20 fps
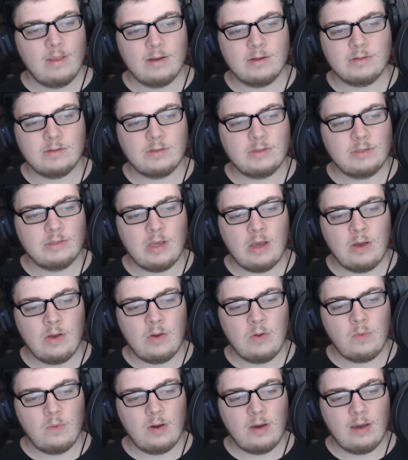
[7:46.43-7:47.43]

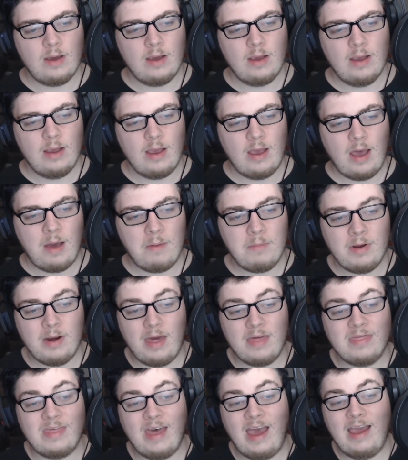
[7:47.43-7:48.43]
So, I mean,
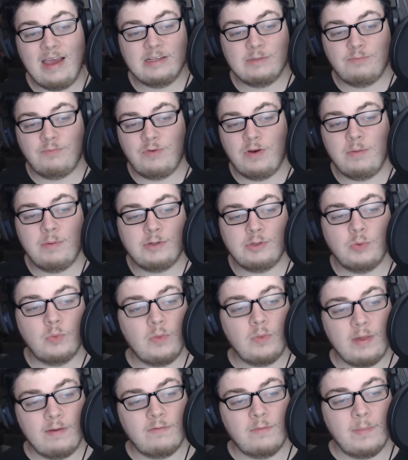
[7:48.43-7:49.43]
that is pretty much all
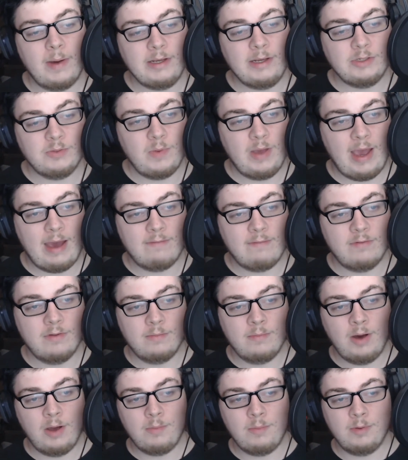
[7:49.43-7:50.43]
the information we have at the
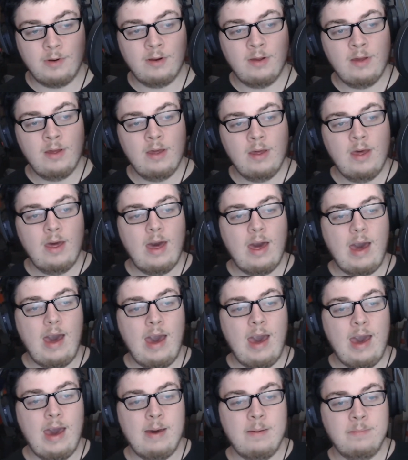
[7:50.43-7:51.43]
moment.
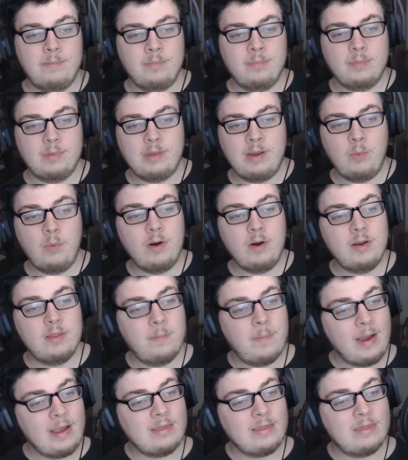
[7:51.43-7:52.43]
Now, one of the
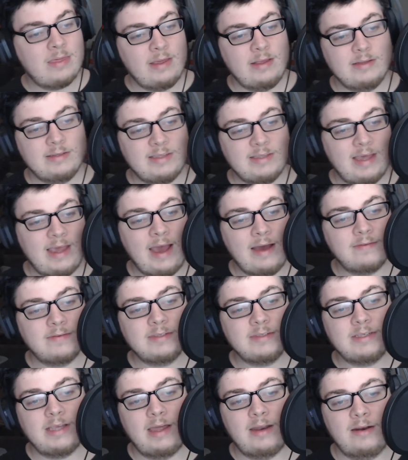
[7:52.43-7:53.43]
main things they have
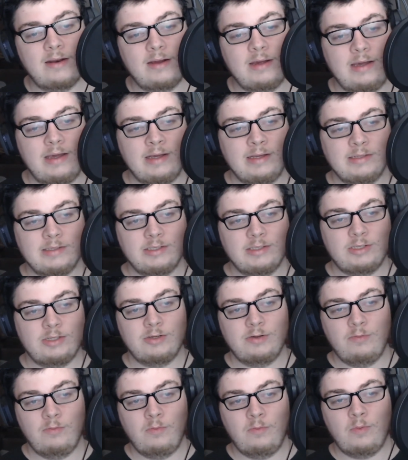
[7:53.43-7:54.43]
said is
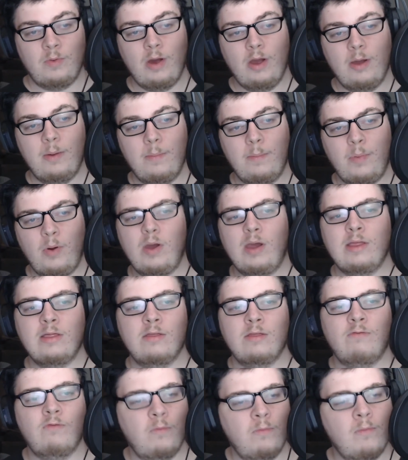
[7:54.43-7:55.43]
to put in
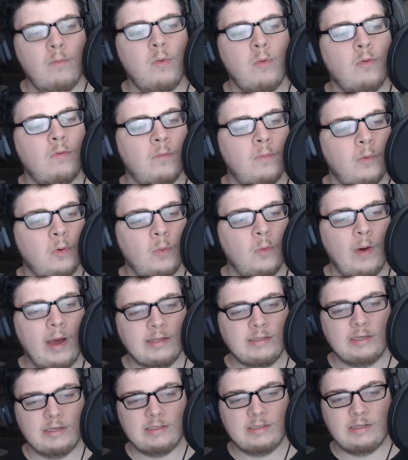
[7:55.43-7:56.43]
the removable
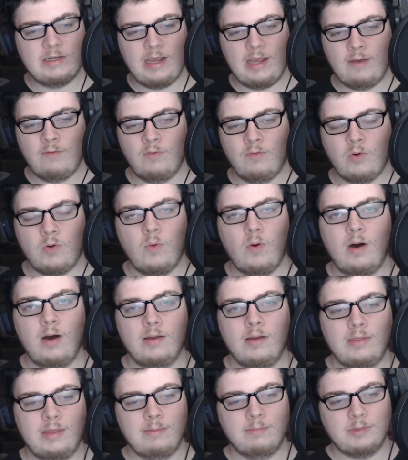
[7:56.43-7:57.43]
SSD
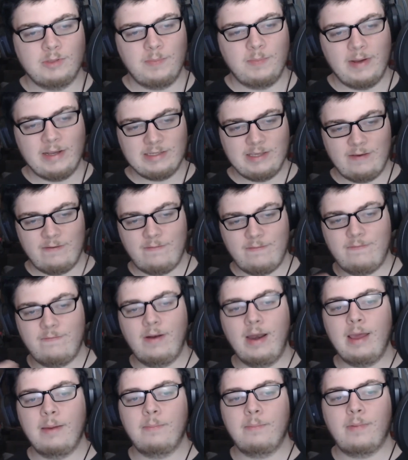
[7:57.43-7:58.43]
required them to basically
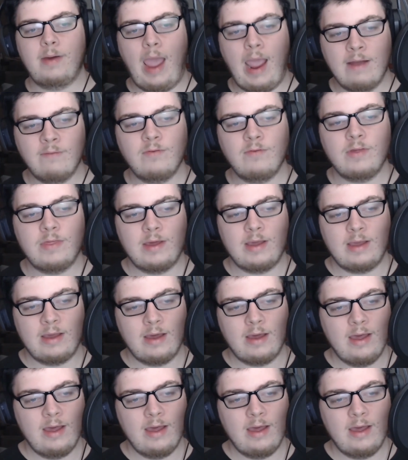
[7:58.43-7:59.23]
flip everything